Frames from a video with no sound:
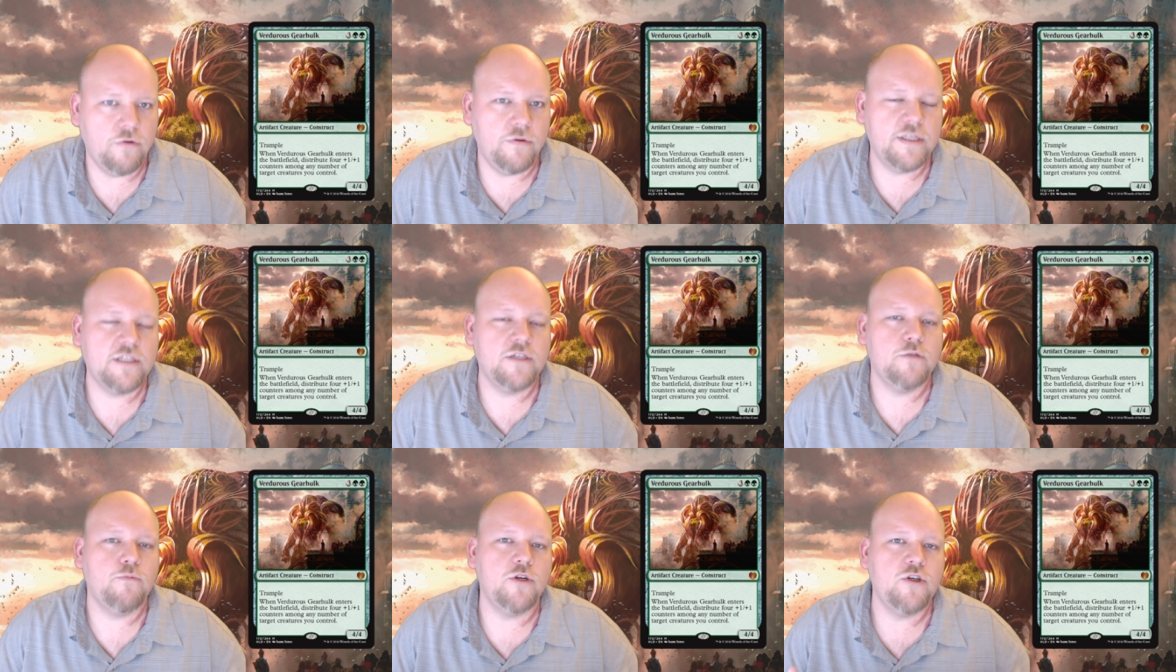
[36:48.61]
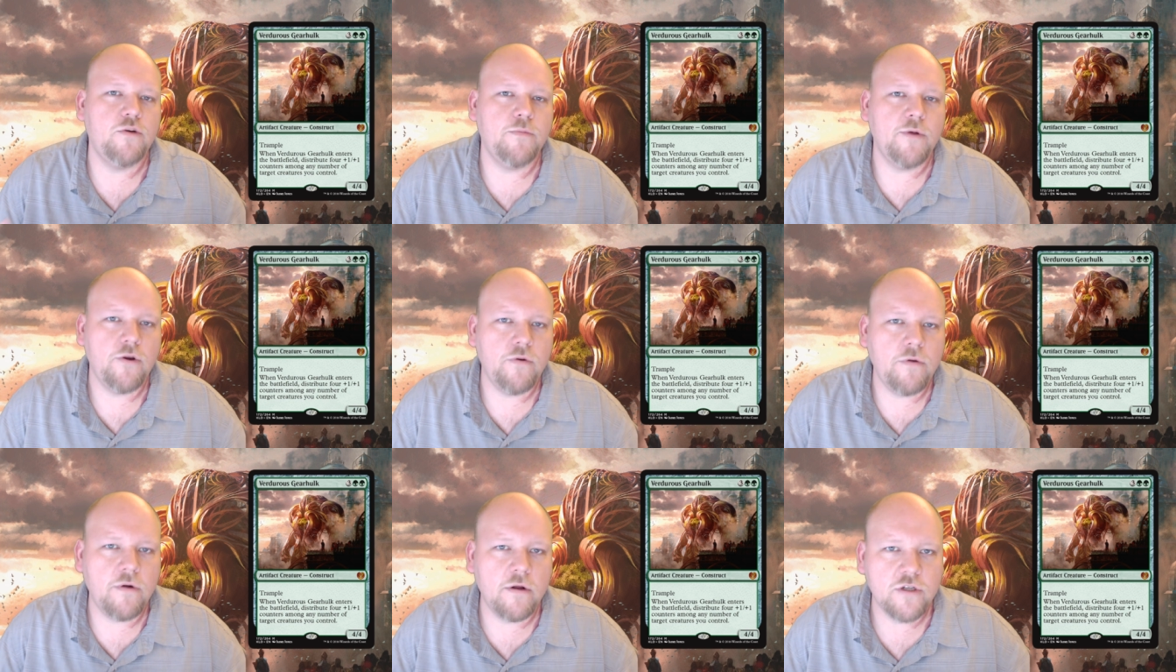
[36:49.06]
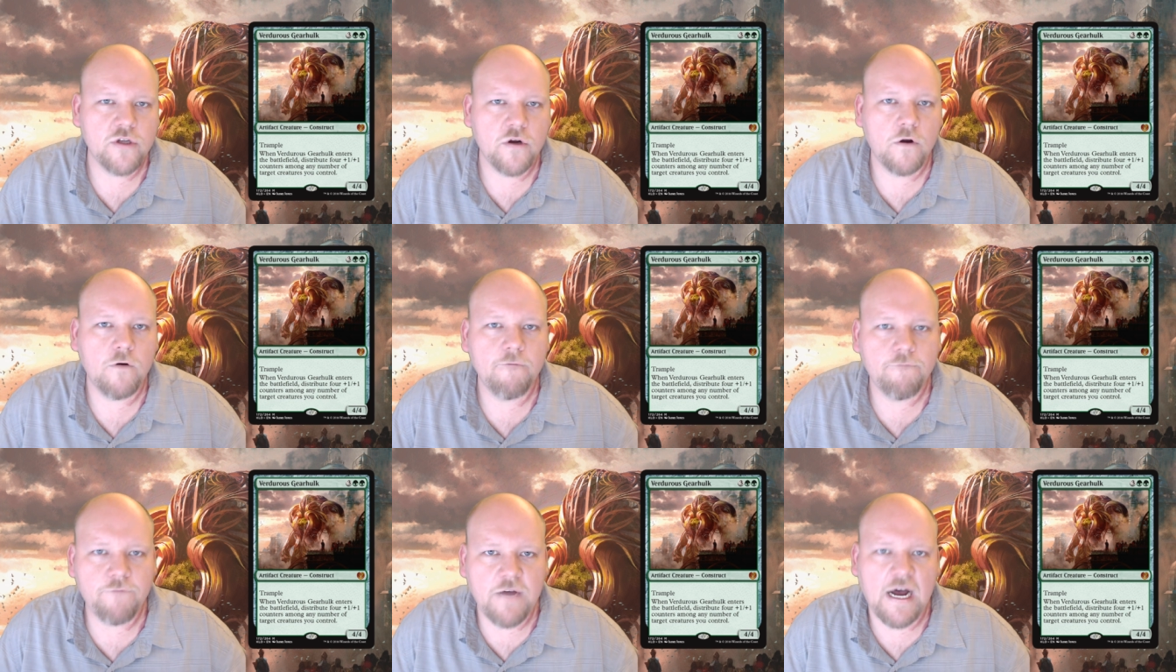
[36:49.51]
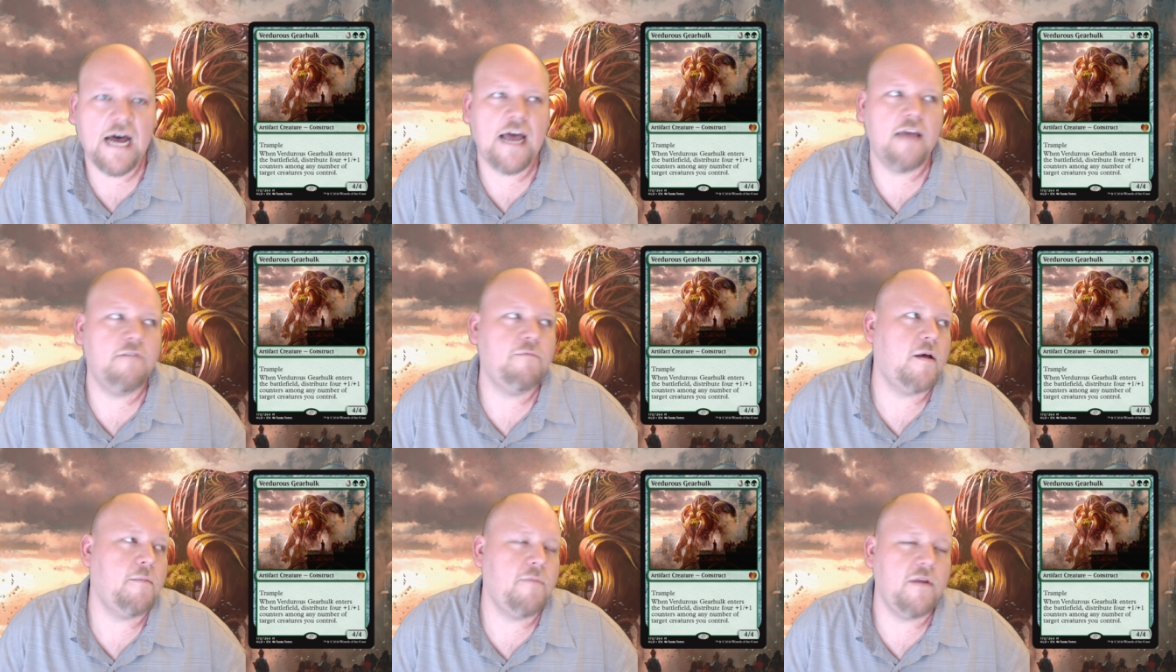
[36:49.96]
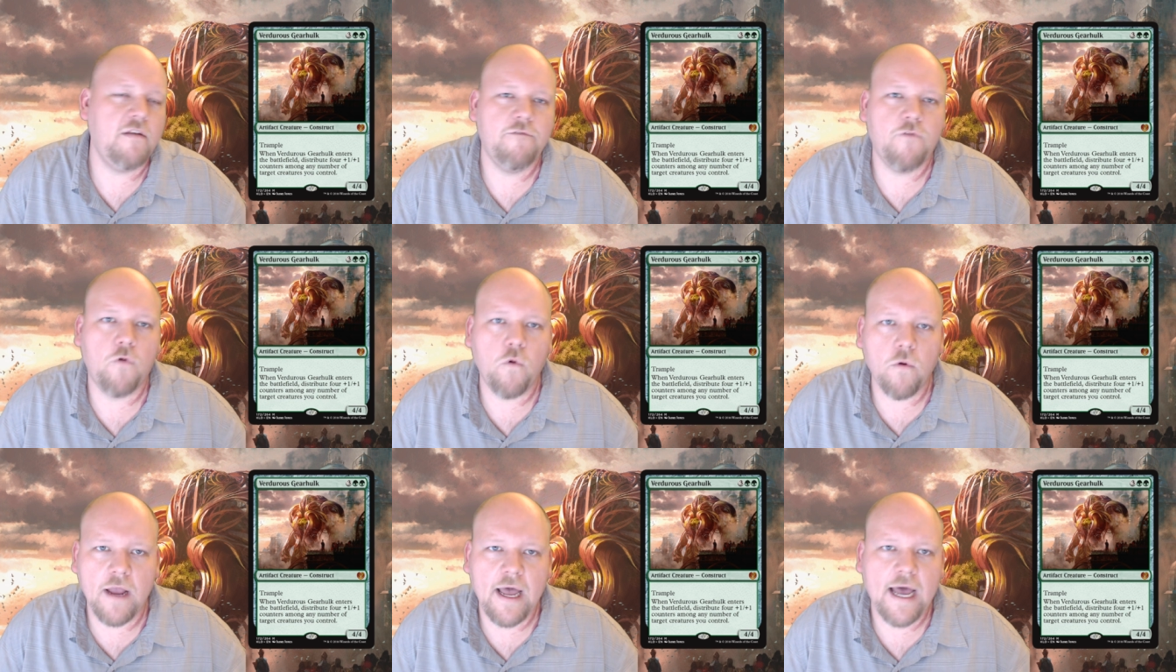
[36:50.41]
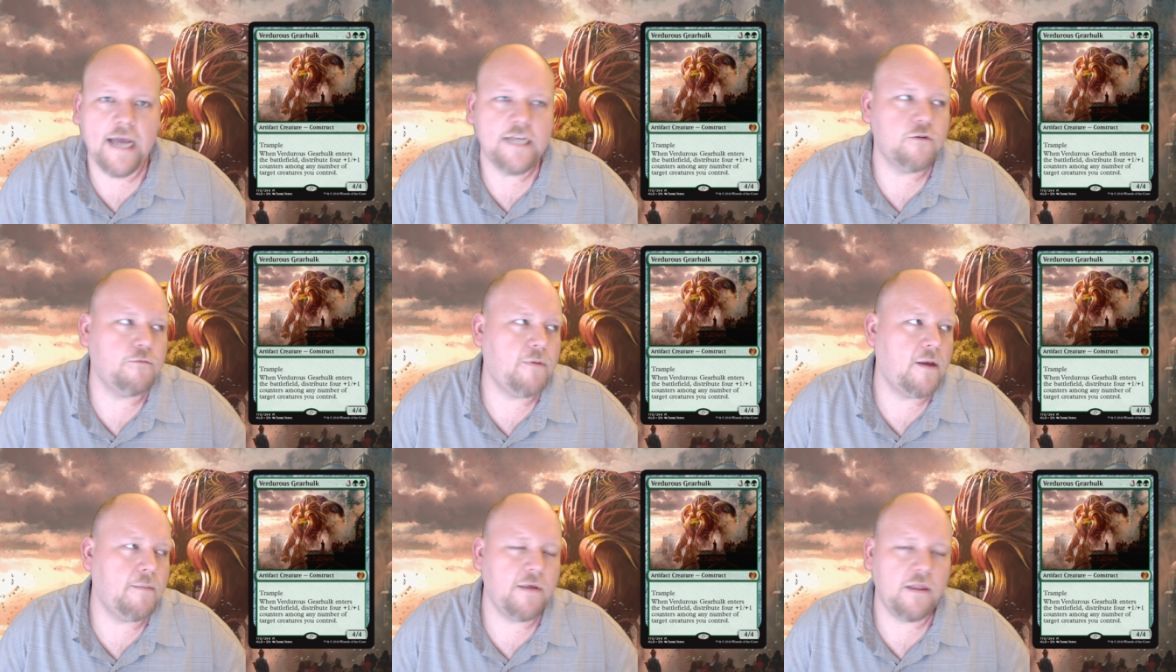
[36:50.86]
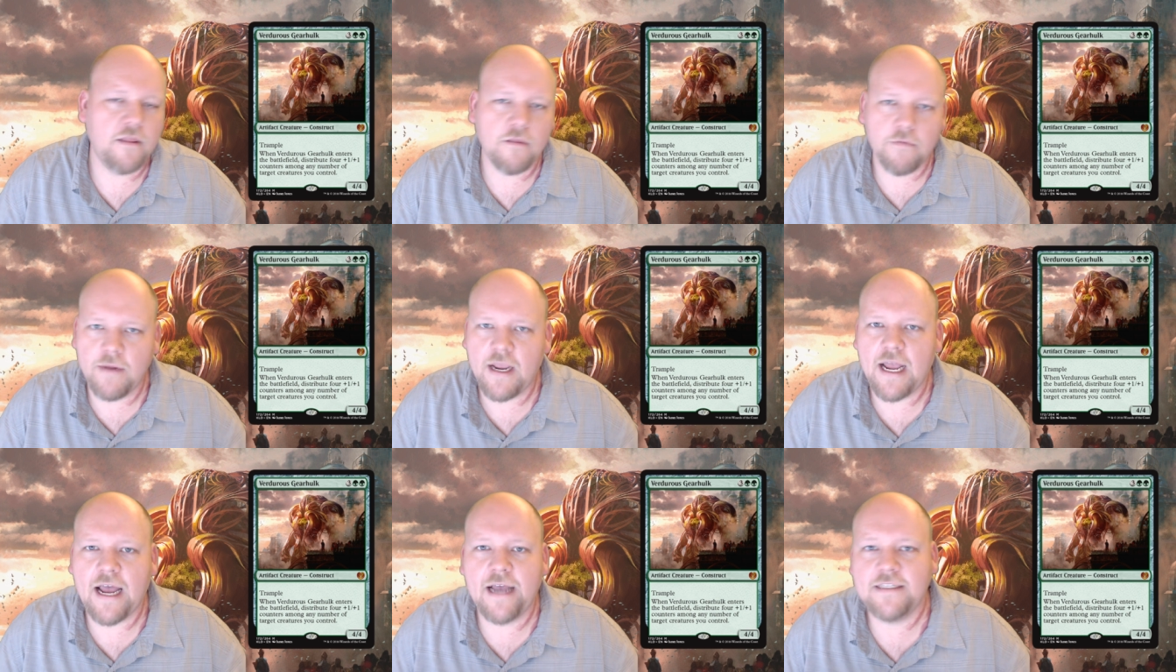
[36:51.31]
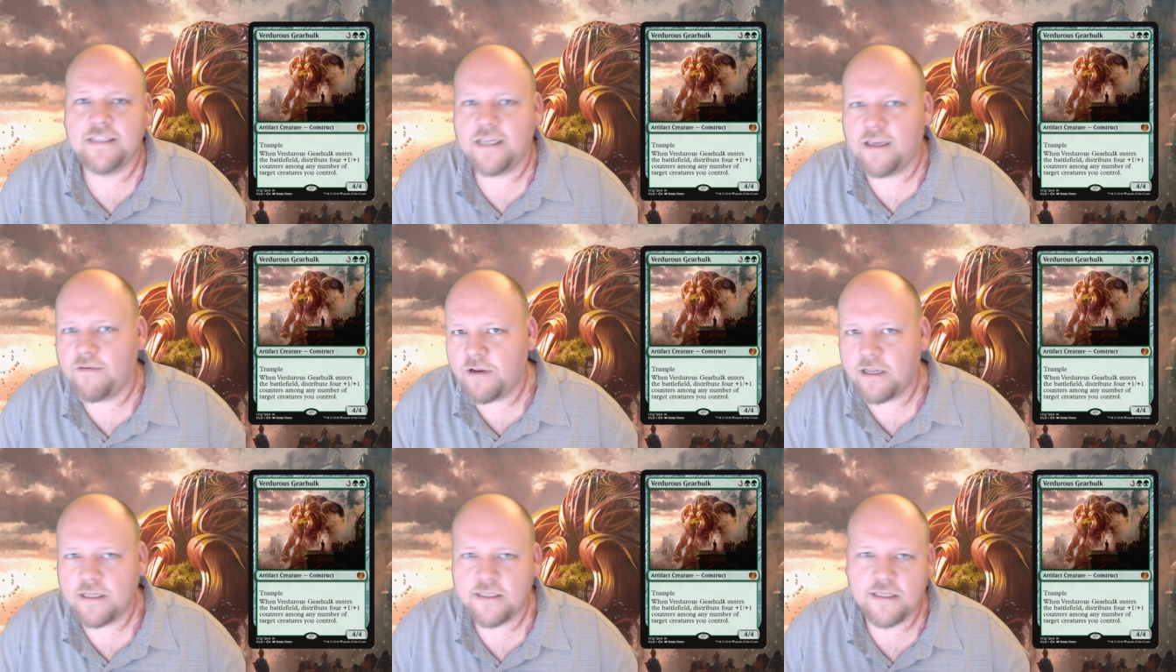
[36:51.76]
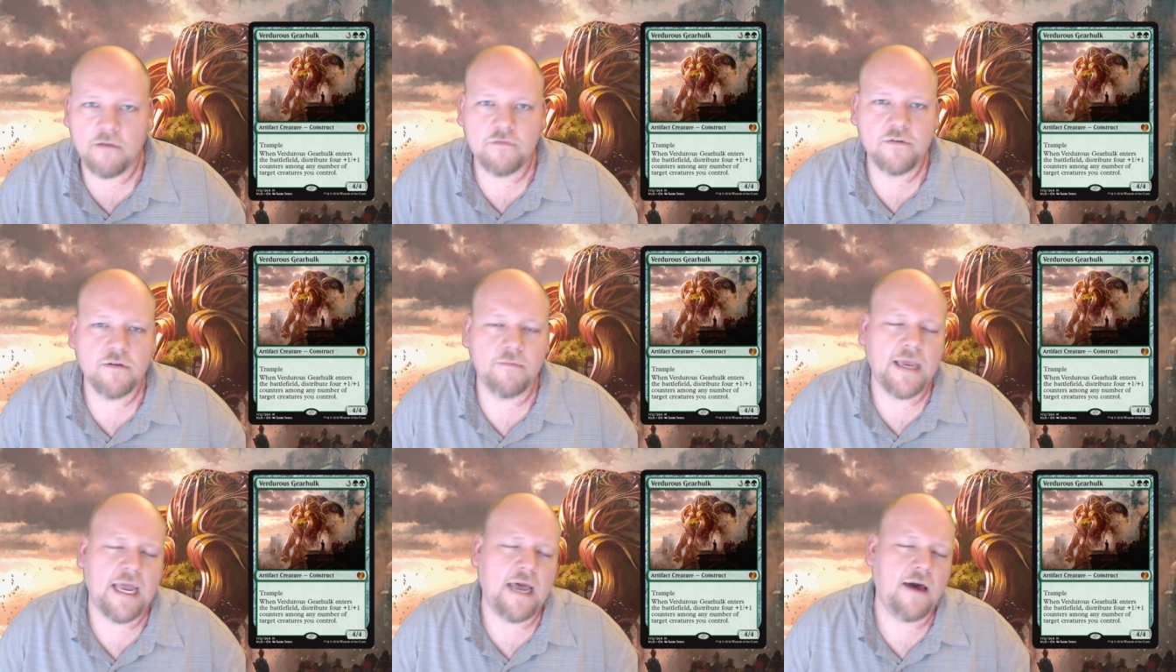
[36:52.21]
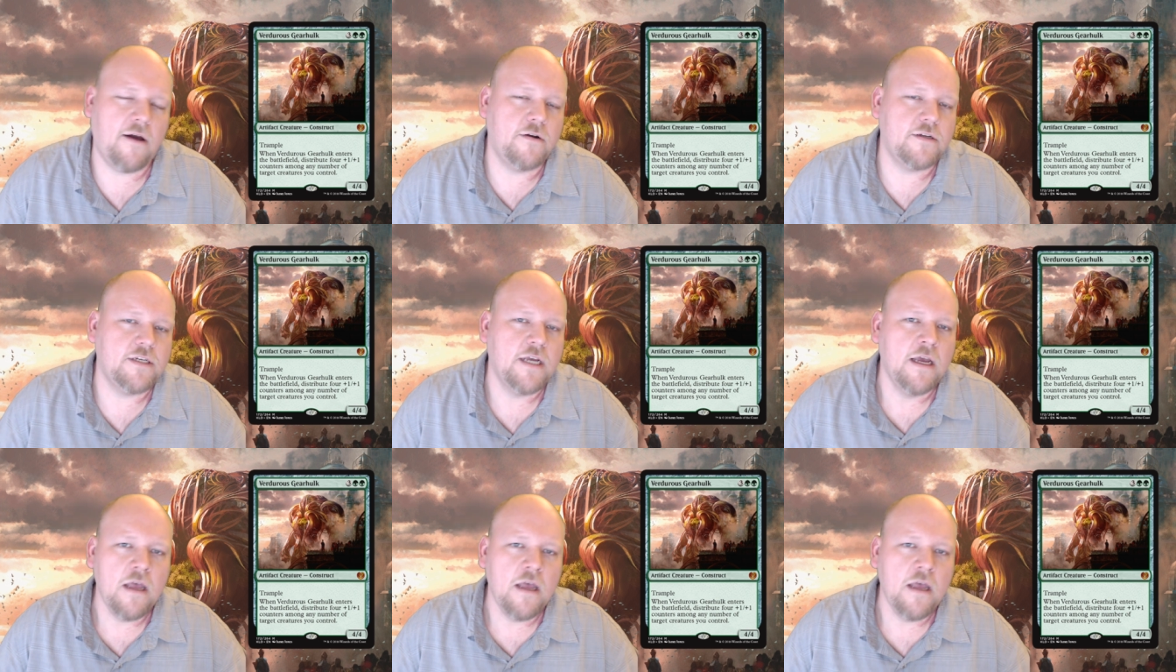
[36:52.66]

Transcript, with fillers: This is what you'll be doing on turn 5, pumping 4 guys or pumping 3 guys and giving itself some counters.